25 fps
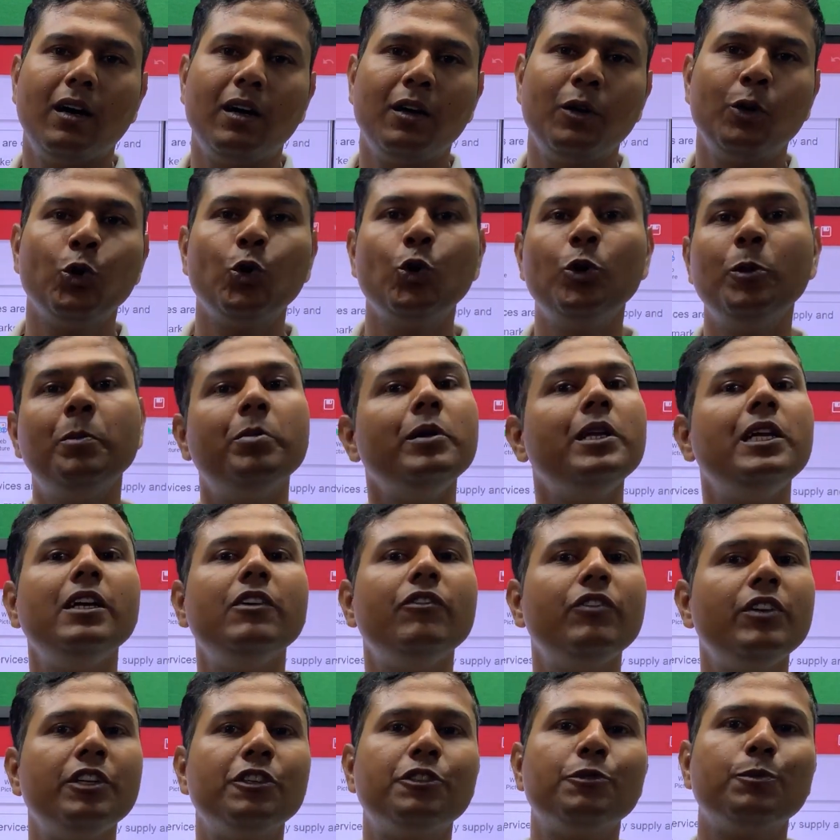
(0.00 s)
don't believe
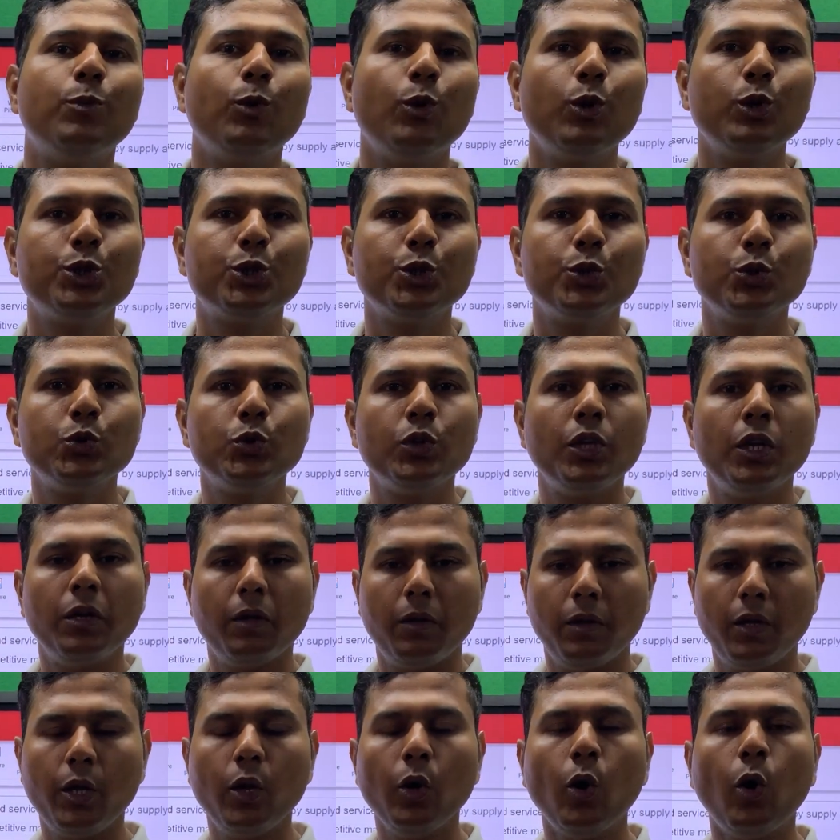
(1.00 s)
in sport shoes.
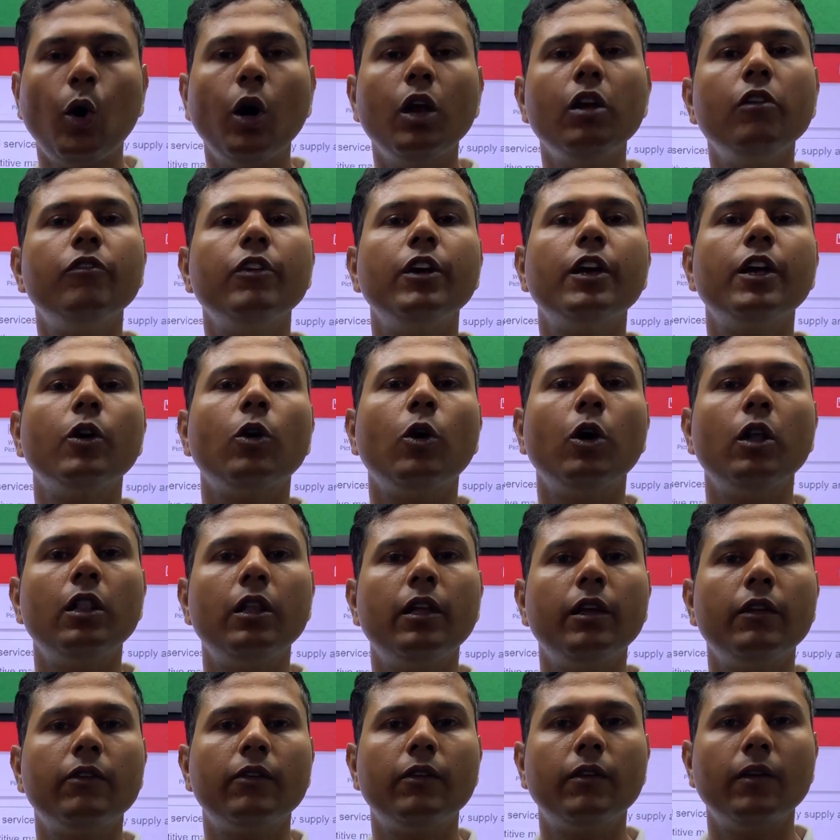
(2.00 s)
They all wear all
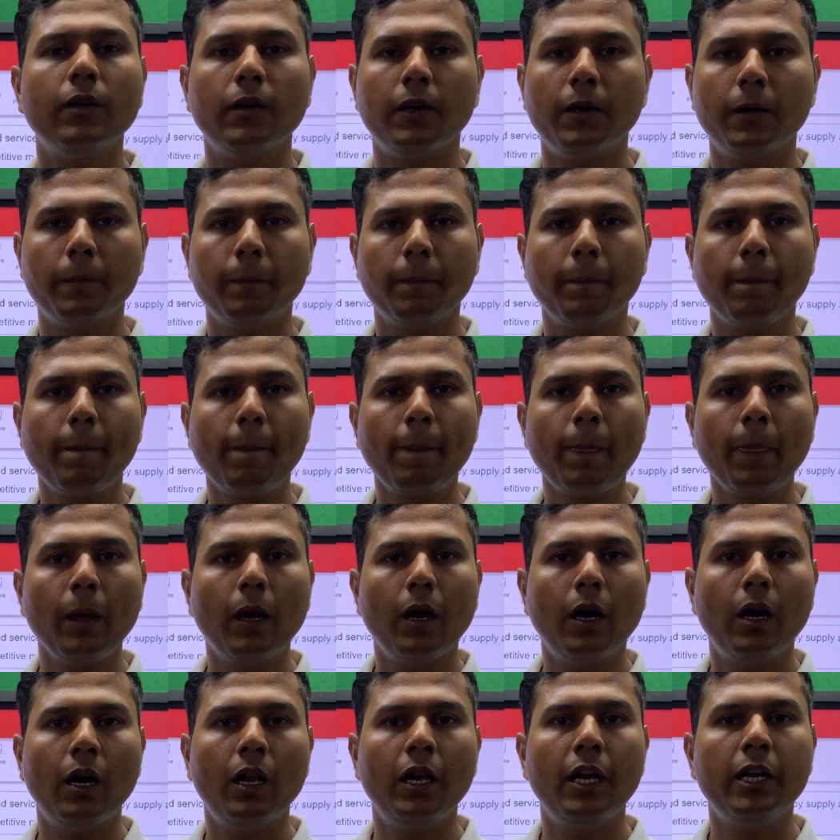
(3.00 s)
this.
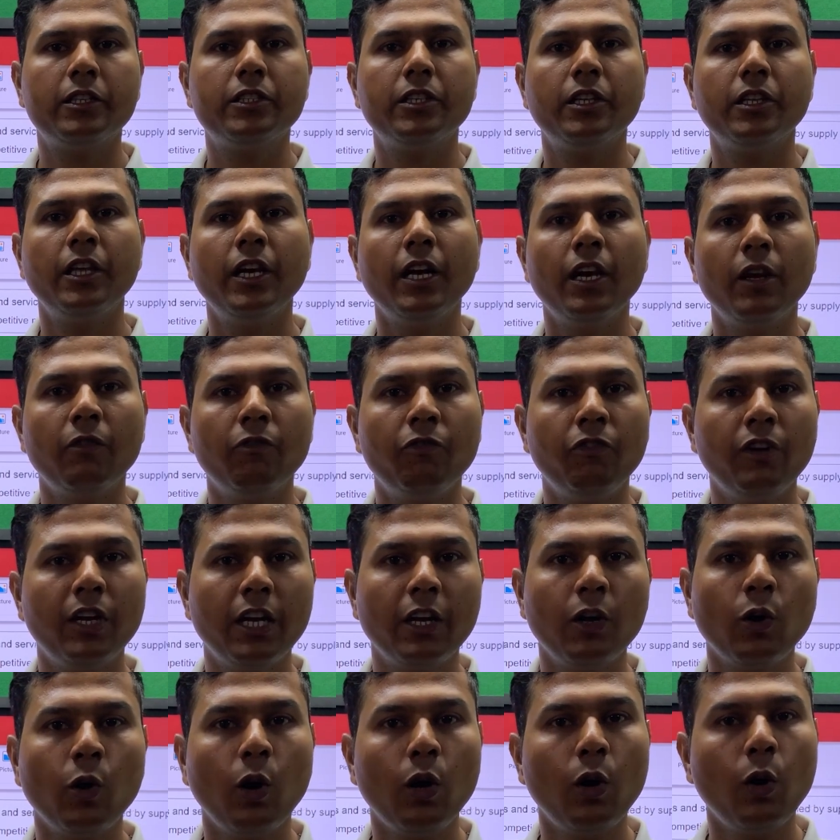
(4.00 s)
Let's say they are
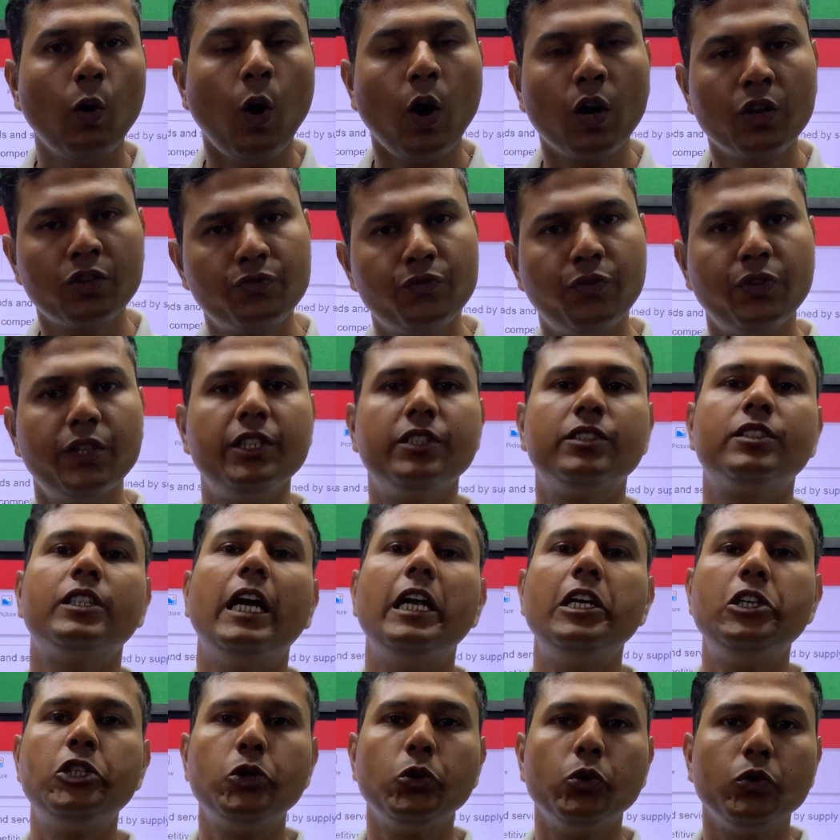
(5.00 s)
wearing all Oxford
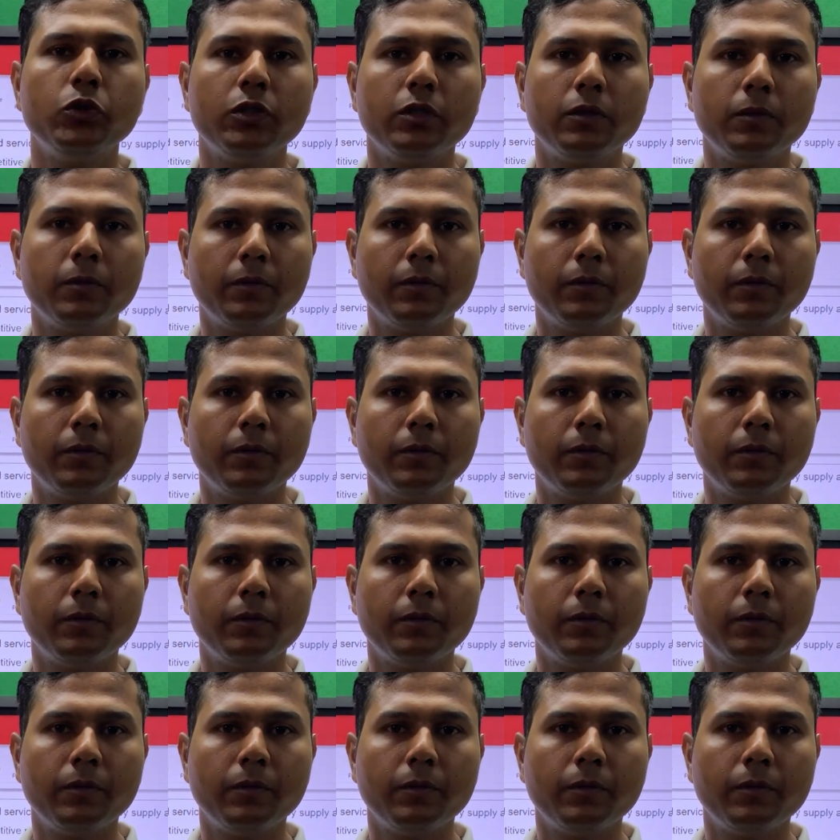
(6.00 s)
style shoes.